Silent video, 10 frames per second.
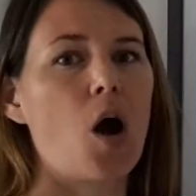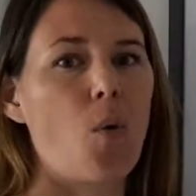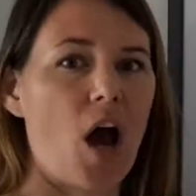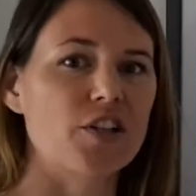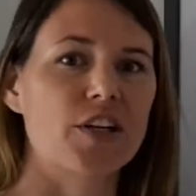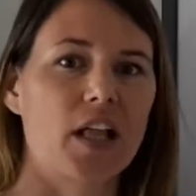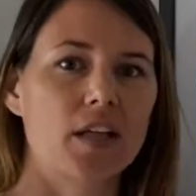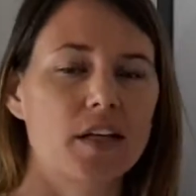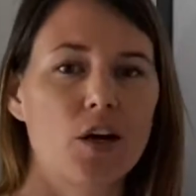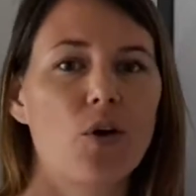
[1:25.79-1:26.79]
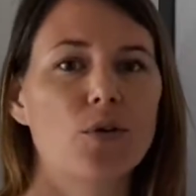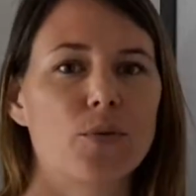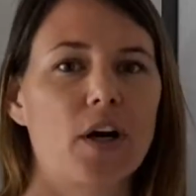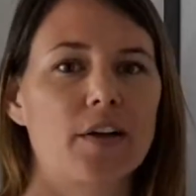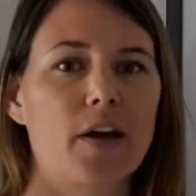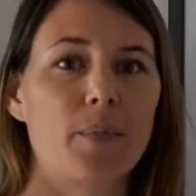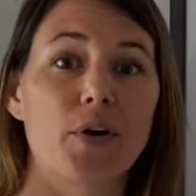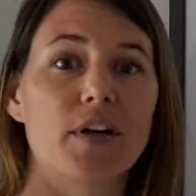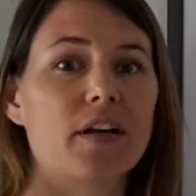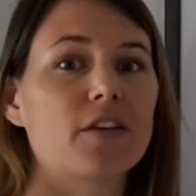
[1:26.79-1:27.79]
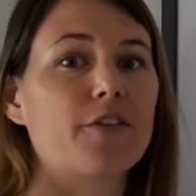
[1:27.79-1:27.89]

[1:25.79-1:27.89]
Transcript: a washcloth in cold water and put it